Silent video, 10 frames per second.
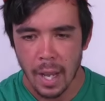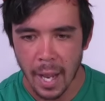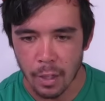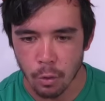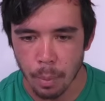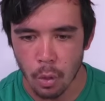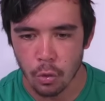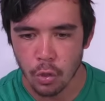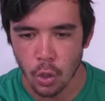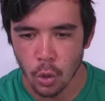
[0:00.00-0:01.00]
as
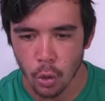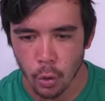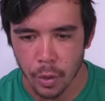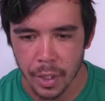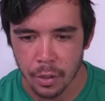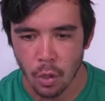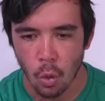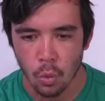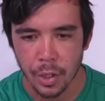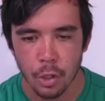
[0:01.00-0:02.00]
opposed to learning to
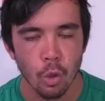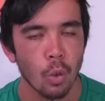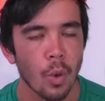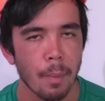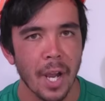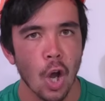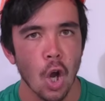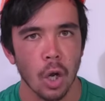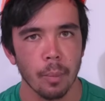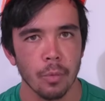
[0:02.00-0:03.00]
only do it with my
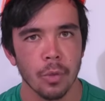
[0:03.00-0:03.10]
arms.